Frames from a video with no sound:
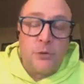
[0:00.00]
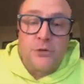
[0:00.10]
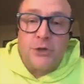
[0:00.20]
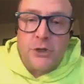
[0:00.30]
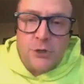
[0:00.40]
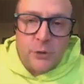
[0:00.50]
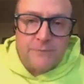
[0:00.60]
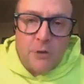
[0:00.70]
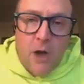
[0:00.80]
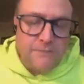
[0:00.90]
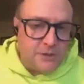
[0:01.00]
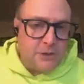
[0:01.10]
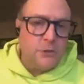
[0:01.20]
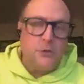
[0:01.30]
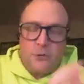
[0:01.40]
revenue is going to drift
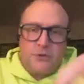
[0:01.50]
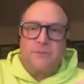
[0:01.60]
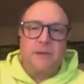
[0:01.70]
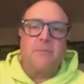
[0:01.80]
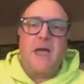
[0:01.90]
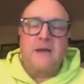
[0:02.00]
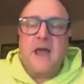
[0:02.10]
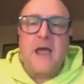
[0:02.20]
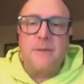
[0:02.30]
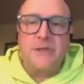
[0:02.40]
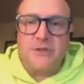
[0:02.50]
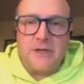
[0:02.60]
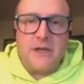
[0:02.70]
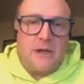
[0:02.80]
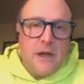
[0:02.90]
off until you do something
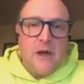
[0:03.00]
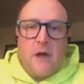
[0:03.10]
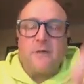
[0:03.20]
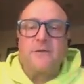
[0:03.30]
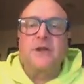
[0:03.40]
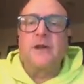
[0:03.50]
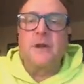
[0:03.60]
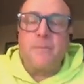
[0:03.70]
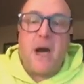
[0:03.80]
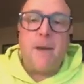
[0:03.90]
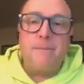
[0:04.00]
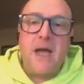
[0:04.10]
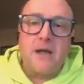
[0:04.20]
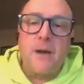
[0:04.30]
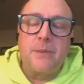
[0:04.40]
magnanimous, and then all of a sudden it'll
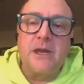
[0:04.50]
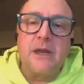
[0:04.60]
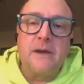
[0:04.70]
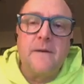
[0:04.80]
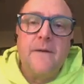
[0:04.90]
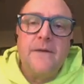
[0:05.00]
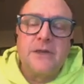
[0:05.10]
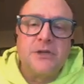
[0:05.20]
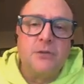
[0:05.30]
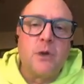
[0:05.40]
pop back up again